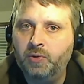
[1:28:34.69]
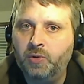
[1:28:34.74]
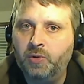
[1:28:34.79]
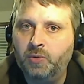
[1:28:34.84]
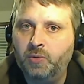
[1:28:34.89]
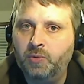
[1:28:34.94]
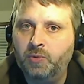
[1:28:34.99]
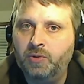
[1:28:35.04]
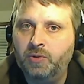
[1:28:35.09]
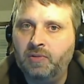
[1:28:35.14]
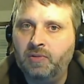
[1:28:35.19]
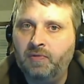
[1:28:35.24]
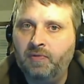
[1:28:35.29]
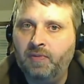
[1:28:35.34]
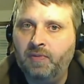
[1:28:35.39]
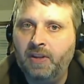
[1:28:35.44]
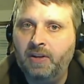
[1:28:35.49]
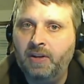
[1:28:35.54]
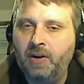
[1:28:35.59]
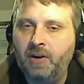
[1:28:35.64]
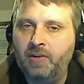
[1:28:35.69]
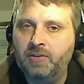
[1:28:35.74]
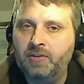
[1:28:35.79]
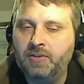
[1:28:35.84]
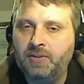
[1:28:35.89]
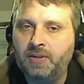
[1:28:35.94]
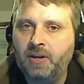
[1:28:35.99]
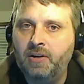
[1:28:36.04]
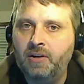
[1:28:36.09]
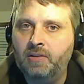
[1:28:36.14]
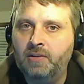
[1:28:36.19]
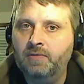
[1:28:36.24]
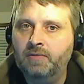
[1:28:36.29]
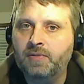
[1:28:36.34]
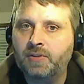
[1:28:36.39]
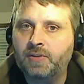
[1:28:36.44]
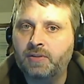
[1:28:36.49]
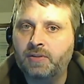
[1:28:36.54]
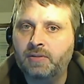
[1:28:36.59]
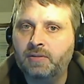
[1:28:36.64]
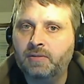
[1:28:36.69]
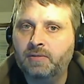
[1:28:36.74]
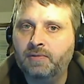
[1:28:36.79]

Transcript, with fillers: to defend ourselves